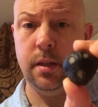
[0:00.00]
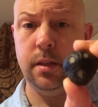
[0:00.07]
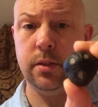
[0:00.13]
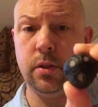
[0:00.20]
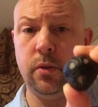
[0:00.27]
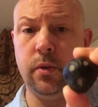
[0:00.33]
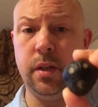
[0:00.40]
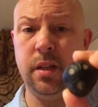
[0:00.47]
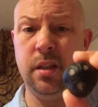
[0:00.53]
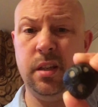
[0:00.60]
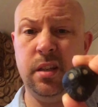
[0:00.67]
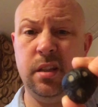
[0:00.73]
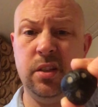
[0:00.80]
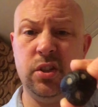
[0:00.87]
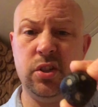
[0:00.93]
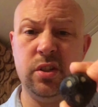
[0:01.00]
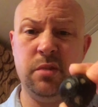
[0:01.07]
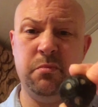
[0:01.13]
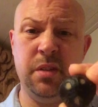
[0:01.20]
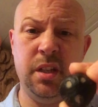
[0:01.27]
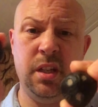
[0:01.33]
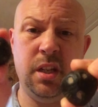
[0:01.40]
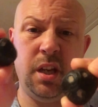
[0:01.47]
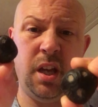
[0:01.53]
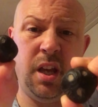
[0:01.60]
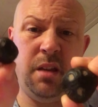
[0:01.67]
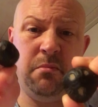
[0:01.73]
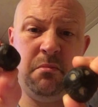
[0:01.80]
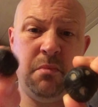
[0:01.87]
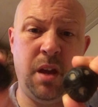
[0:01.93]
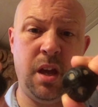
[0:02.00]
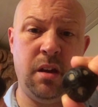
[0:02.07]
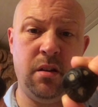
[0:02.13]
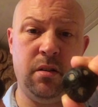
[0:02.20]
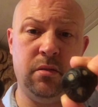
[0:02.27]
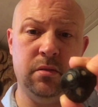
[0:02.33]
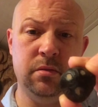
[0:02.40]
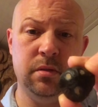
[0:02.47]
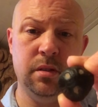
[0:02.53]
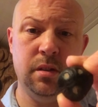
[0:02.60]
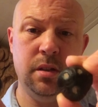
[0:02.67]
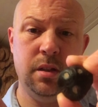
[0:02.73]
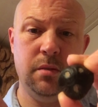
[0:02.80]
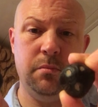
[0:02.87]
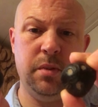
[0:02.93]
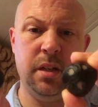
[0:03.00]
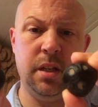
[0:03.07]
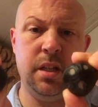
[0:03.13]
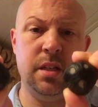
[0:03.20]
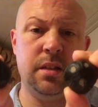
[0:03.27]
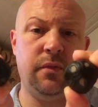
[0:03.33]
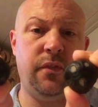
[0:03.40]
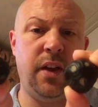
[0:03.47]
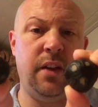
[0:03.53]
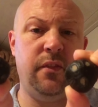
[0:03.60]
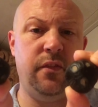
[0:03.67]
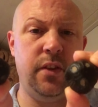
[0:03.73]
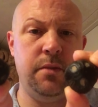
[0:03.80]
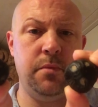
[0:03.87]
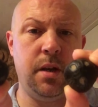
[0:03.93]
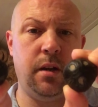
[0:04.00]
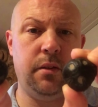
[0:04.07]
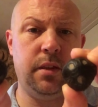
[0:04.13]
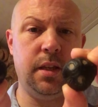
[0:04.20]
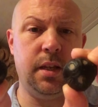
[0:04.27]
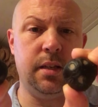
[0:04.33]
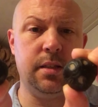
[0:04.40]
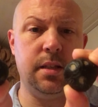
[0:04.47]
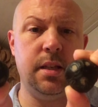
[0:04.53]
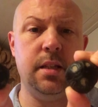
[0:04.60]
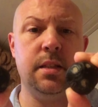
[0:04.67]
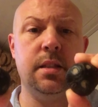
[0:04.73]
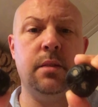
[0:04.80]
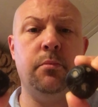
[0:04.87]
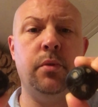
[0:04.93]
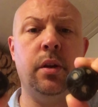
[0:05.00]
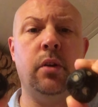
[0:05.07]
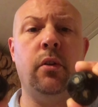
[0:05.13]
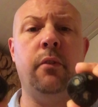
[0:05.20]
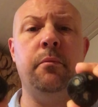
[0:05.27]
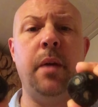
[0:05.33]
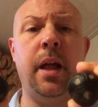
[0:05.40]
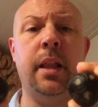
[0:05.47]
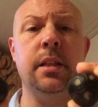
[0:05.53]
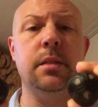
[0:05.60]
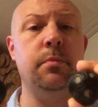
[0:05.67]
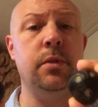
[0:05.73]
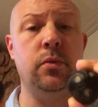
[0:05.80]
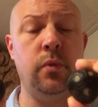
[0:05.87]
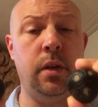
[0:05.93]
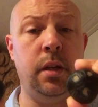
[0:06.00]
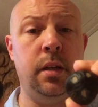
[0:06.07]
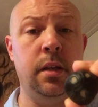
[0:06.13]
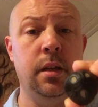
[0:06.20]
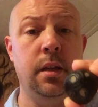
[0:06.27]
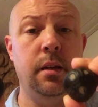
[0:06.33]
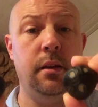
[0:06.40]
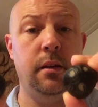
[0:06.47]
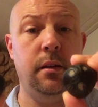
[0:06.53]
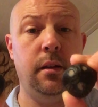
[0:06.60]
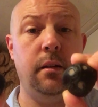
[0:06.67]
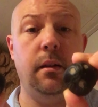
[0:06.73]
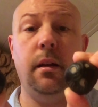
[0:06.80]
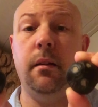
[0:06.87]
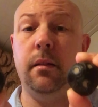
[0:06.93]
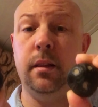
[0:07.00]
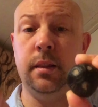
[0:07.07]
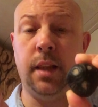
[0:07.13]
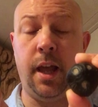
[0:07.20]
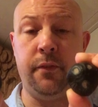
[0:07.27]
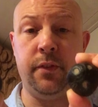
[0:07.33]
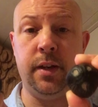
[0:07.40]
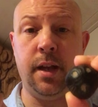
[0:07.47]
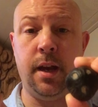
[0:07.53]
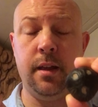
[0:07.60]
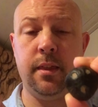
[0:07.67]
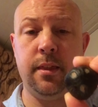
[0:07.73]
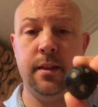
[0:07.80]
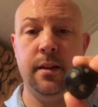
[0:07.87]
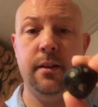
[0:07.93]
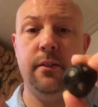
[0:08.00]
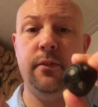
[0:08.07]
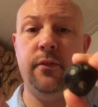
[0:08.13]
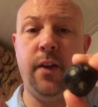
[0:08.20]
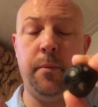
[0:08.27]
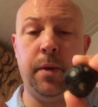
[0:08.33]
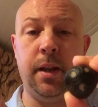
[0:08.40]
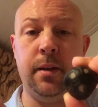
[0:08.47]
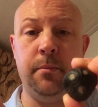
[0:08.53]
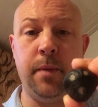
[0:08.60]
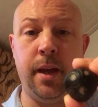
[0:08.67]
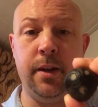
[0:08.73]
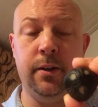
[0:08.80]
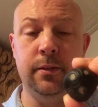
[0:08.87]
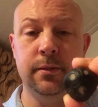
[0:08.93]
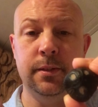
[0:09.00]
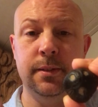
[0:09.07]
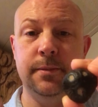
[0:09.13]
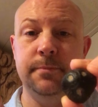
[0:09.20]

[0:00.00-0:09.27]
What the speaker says: so he should be a male, but he is fed female things. He is the bringer of balance between life and death, feminine and male,